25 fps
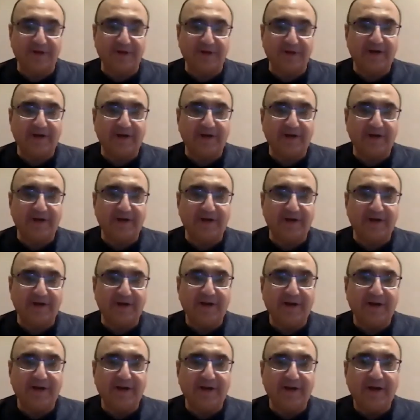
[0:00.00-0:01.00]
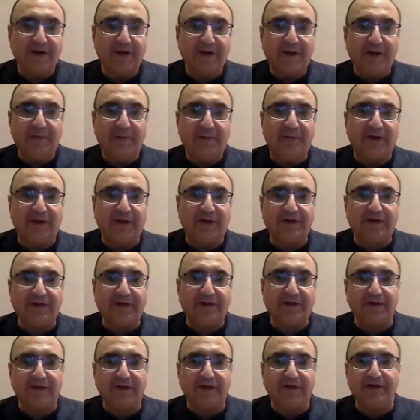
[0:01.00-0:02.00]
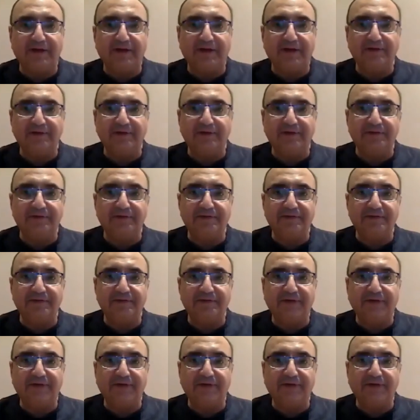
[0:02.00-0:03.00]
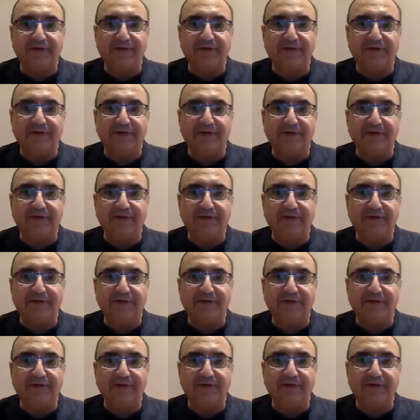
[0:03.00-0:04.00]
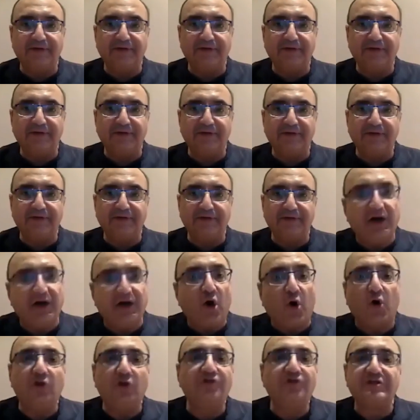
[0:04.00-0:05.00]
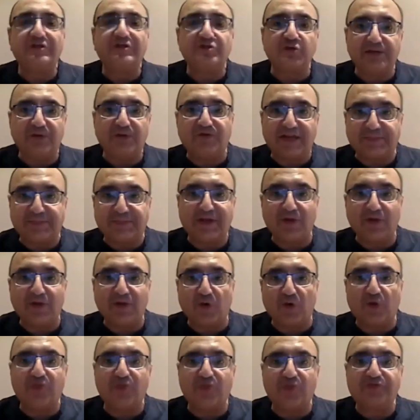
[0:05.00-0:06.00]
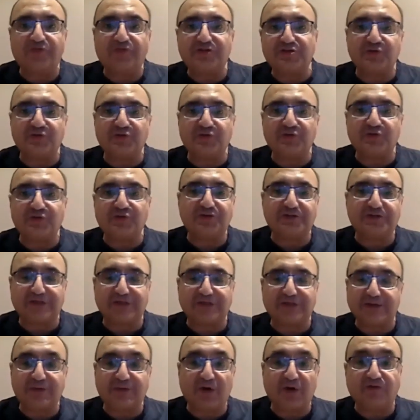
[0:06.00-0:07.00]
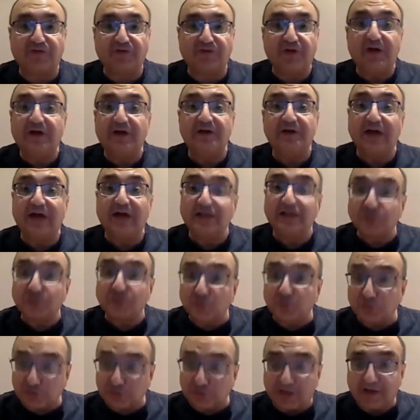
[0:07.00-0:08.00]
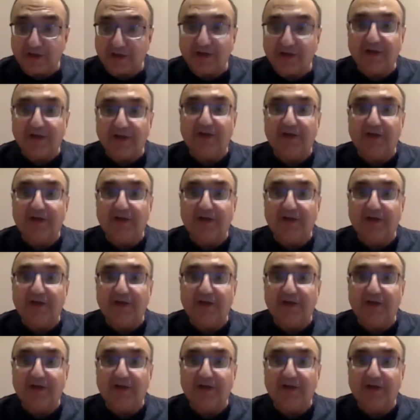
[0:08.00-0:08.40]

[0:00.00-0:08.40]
But Anand sir, I mean, both of us and Divya, all of us know the cinema of NNCP and all of us know the cinema of Raj Khosla.